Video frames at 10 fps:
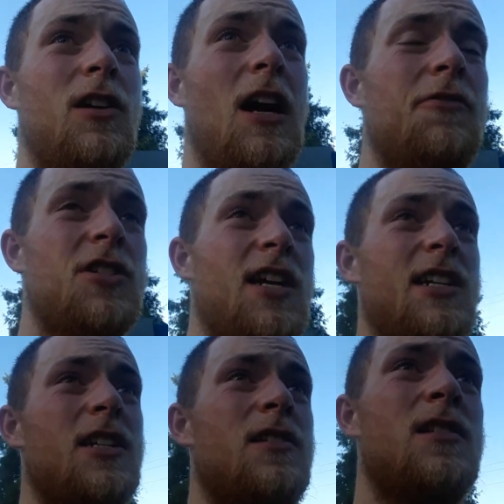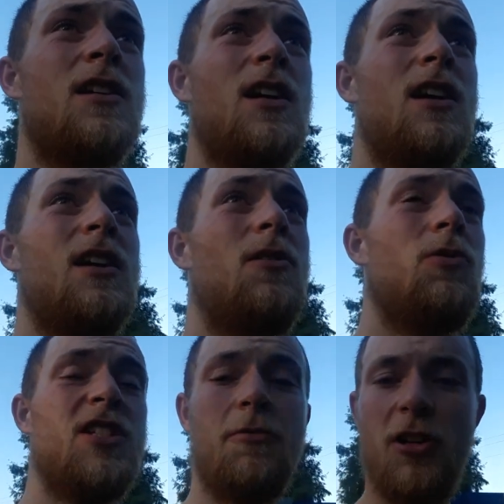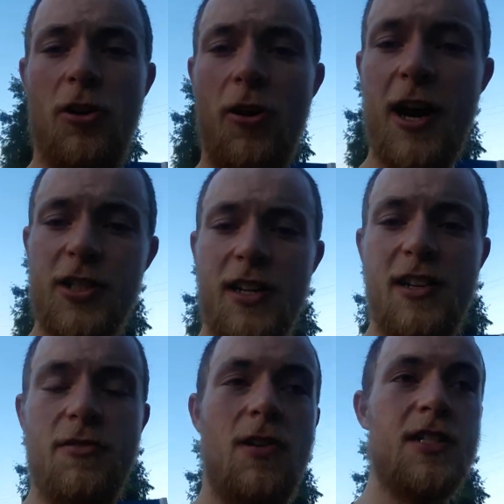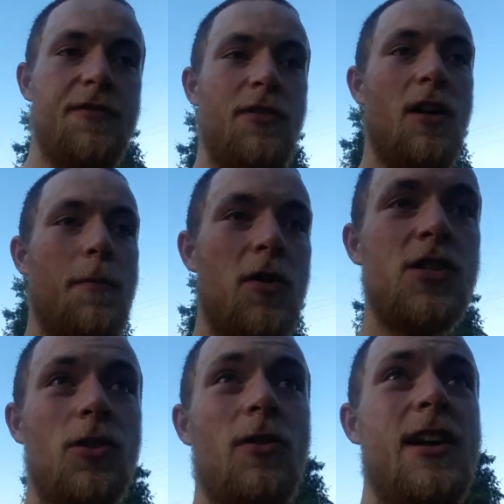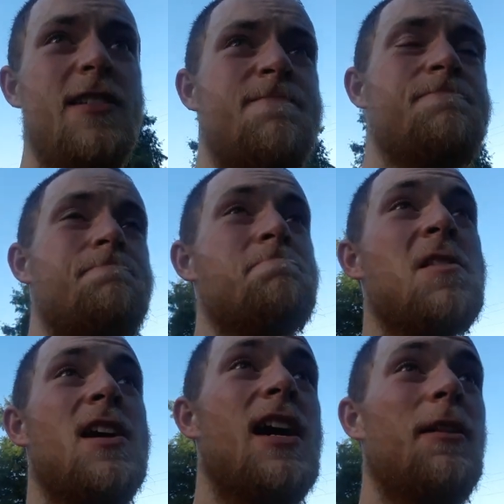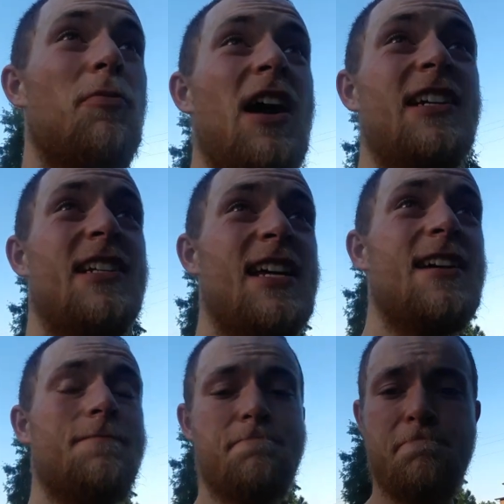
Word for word: conversation with someone congratulating you as if you're that person already, and practice that,